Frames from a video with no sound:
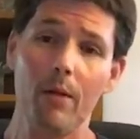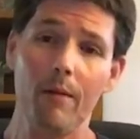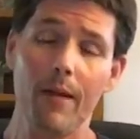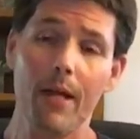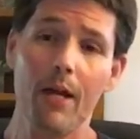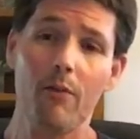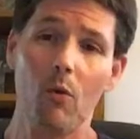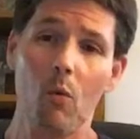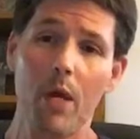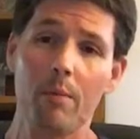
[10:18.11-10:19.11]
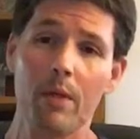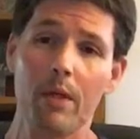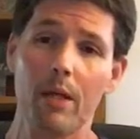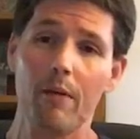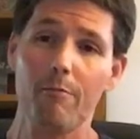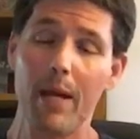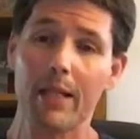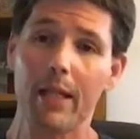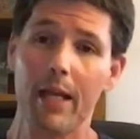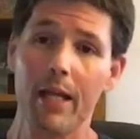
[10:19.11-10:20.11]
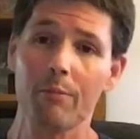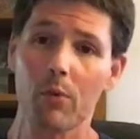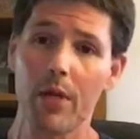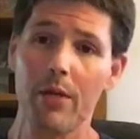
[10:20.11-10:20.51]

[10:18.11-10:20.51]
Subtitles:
The other women of Bethlehem greet